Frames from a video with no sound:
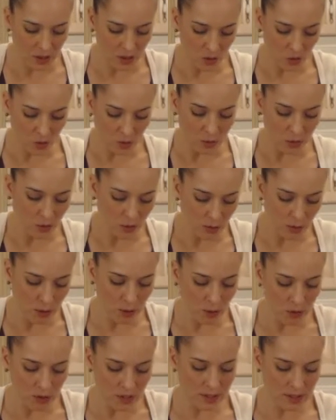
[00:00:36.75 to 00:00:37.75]
So remove the
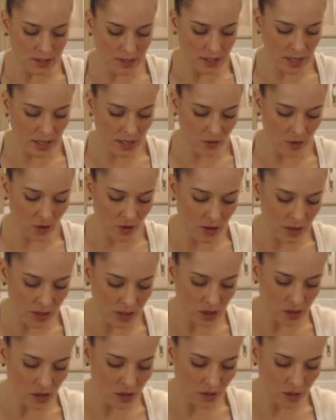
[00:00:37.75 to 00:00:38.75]
bones and the skin if you
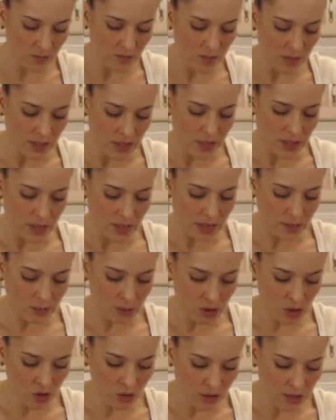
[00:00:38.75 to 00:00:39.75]
need to. And
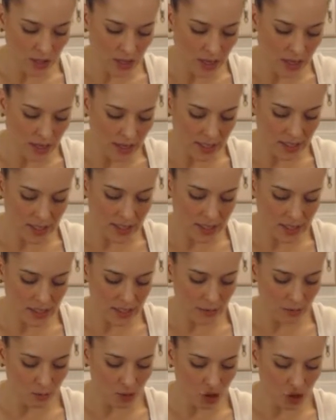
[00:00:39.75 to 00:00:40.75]
I'm just going to cut it
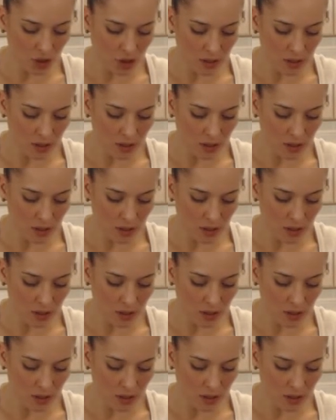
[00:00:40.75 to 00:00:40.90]
into some